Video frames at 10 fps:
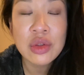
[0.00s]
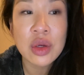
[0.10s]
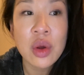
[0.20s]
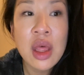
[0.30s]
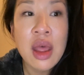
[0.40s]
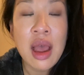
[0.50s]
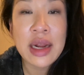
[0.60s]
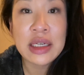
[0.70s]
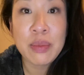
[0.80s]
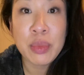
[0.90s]
So I
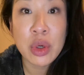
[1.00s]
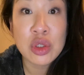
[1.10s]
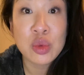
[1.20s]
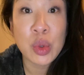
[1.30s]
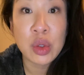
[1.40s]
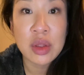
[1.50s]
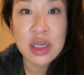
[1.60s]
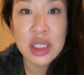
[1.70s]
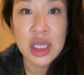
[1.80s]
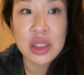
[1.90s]
ended up postponing
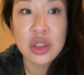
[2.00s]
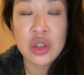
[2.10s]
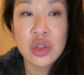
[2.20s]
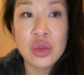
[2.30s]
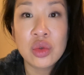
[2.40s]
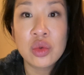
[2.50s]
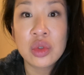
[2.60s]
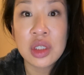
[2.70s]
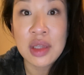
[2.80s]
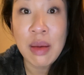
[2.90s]
that ticket to
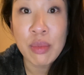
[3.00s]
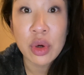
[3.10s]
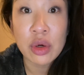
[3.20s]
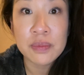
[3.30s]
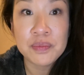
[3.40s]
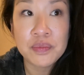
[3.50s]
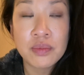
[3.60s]
December.